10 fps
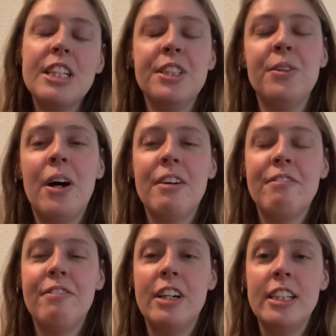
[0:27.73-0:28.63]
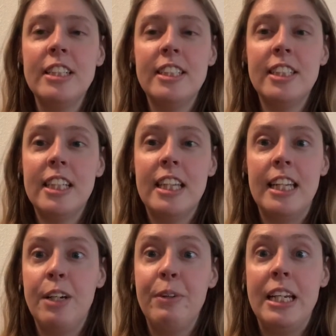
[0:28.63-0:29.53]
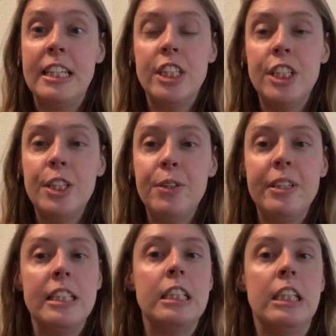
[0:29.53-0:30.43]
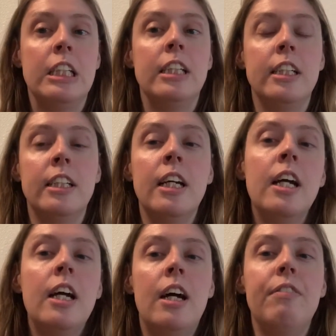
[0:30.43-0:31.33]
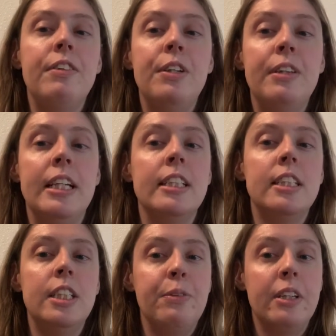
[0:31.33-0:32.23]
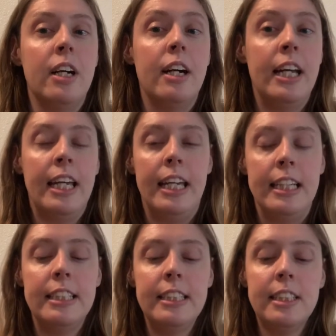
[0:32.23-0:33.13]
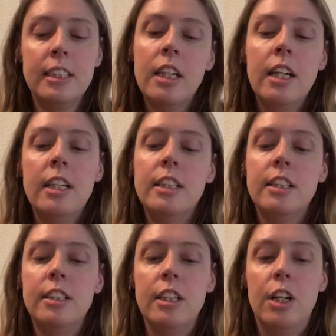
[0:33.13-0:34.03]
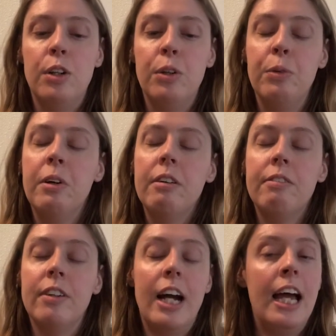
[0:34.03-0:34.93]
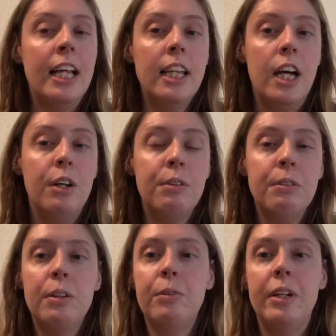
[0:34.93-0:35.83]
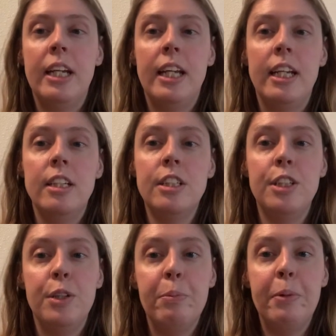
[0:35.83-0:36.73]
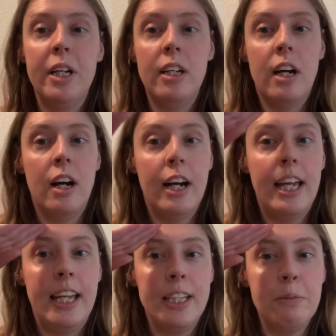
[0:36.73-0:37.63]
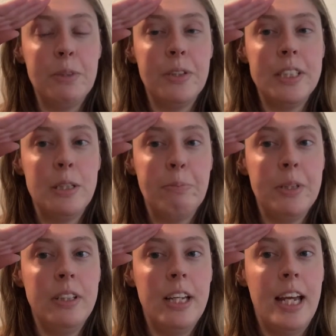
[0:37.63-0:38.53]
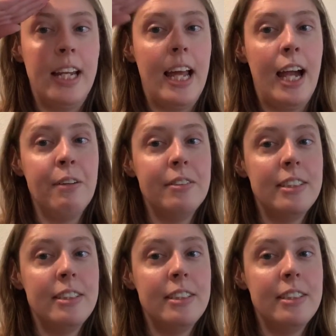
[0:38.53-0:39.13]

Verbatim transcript: So our first thing we need to do is learn a few things to do with our hands. So for hello, we need to put our hand up to our temple and out.